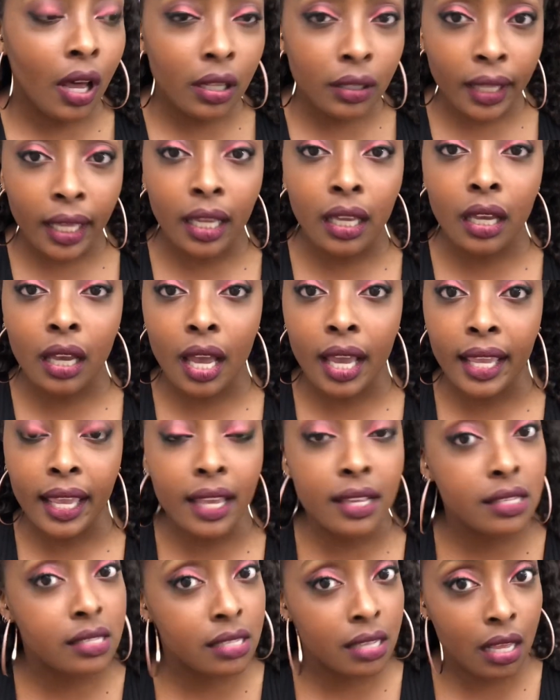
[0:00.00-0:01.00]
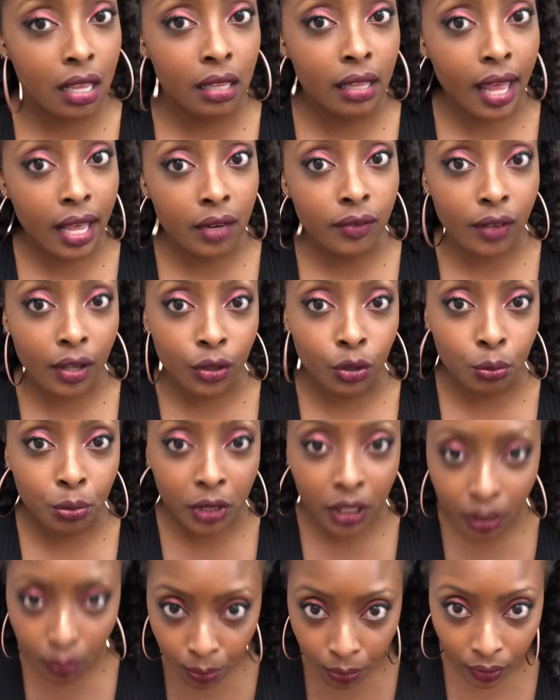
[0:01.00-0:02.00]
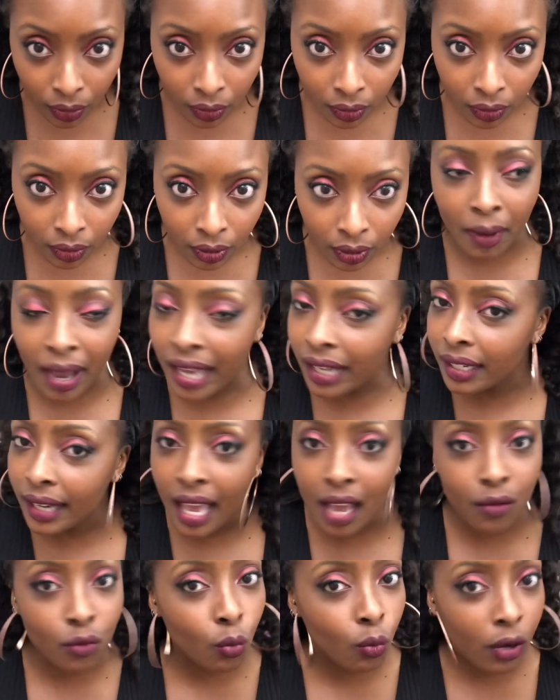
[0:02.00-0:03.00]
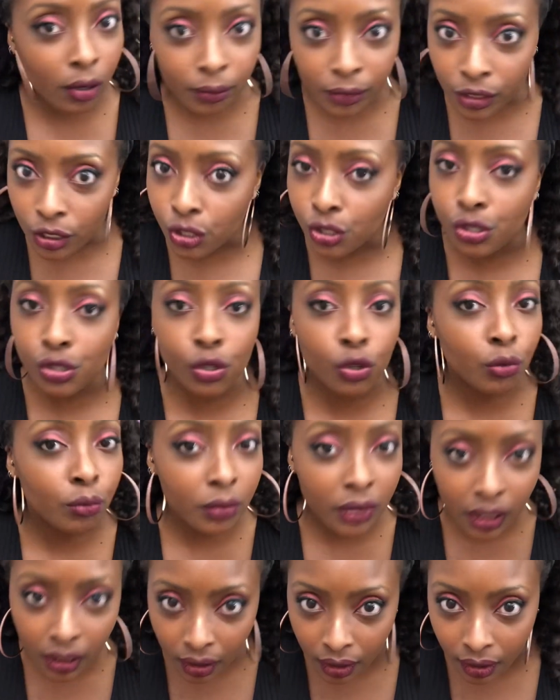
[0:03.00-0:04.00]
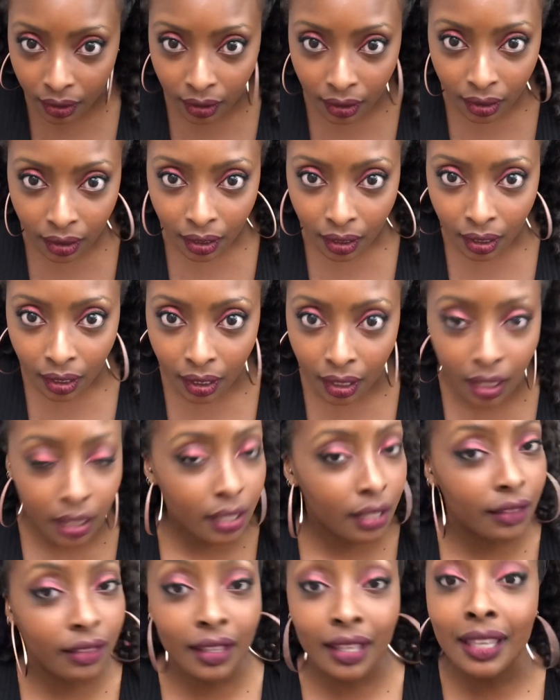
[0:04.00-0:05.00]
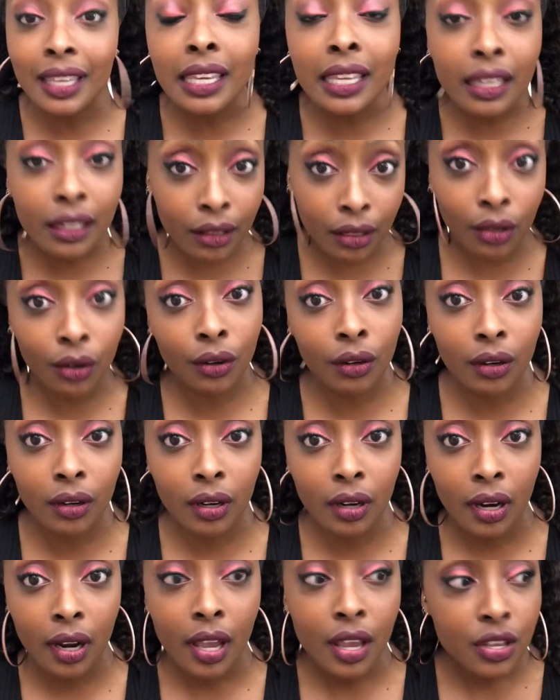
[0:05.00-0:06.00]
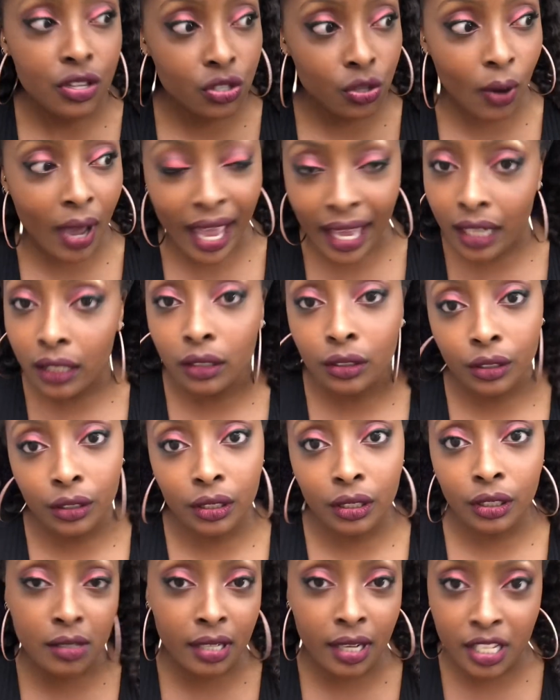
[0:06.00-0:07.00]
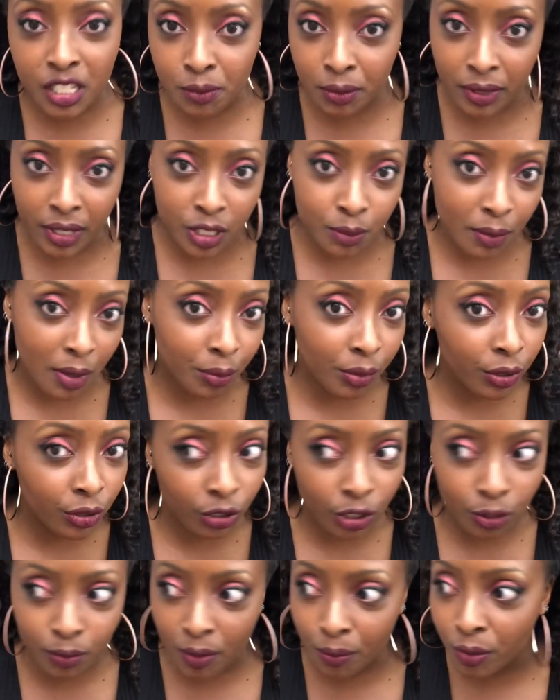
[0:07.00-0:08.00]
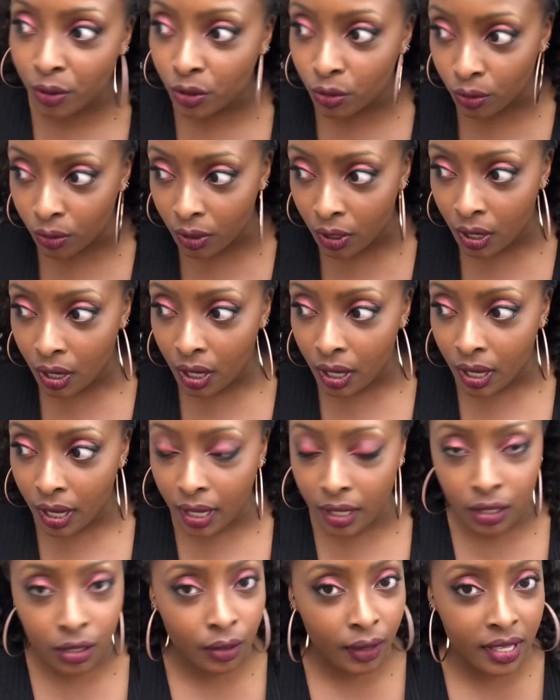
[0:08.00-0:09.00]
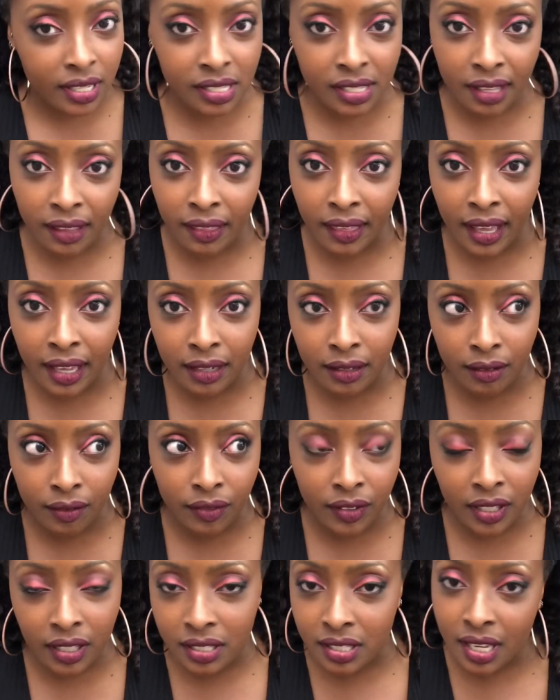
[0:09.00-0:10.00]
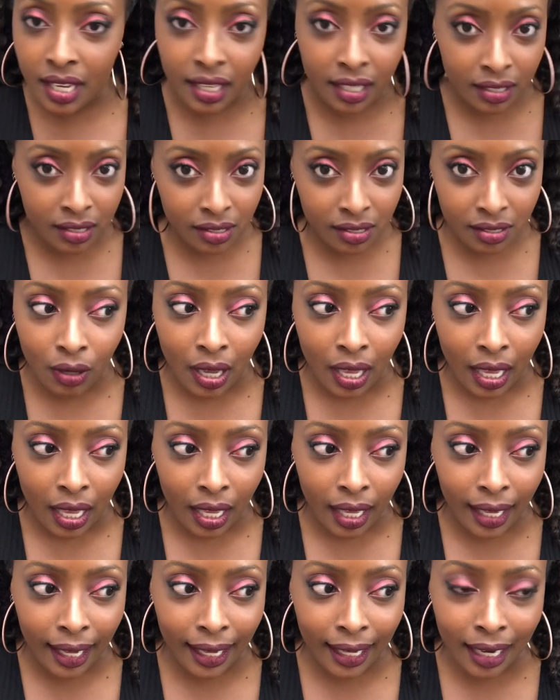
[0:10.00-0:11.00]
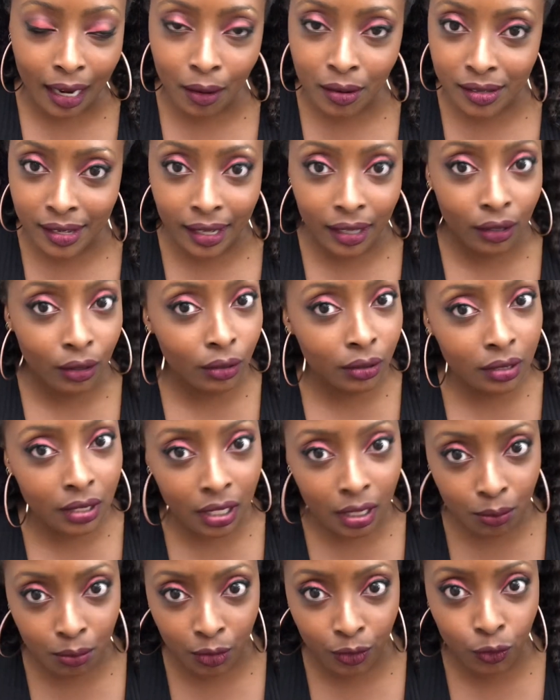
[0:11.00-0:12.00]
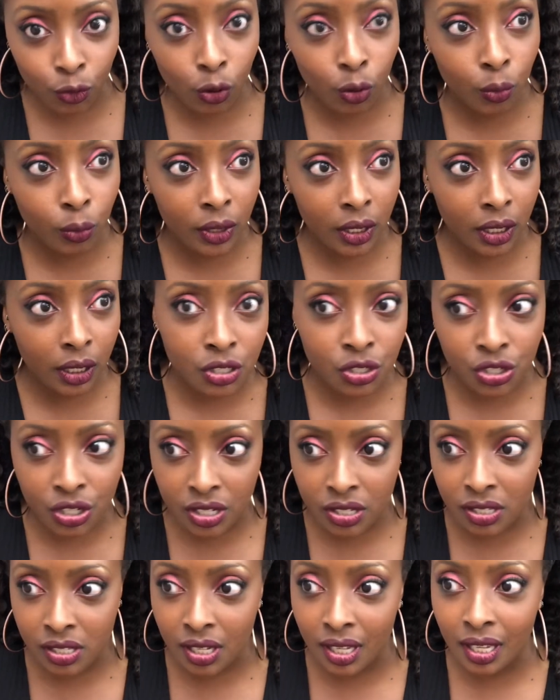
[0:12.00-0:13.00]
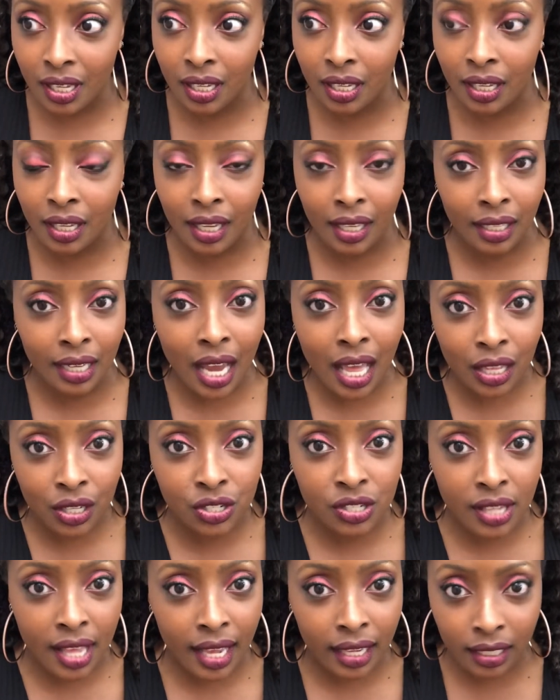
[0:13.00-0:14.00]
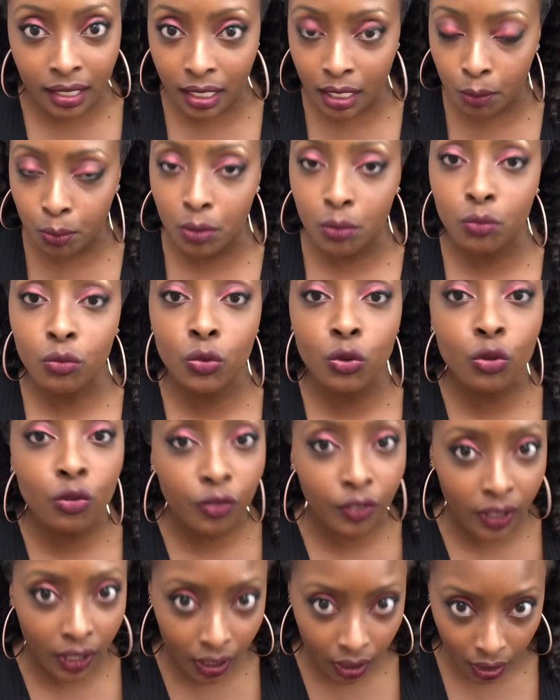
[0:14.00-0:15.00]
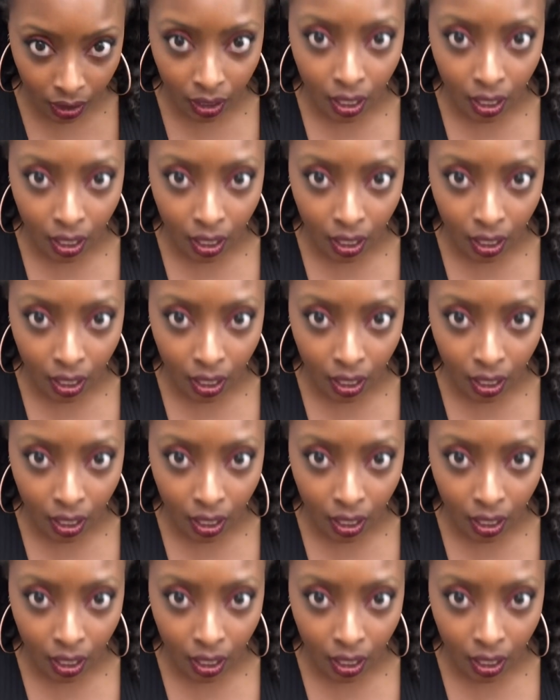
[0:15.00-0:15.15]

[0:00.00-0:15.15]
unlike, I guess, a lot of other people, I didn't have a woman to show me anything either. So I had to learn, and I explained that to my brother, because my brother, has said that via text. And I was like, hold up, before we just acknowledge that and keep it moving,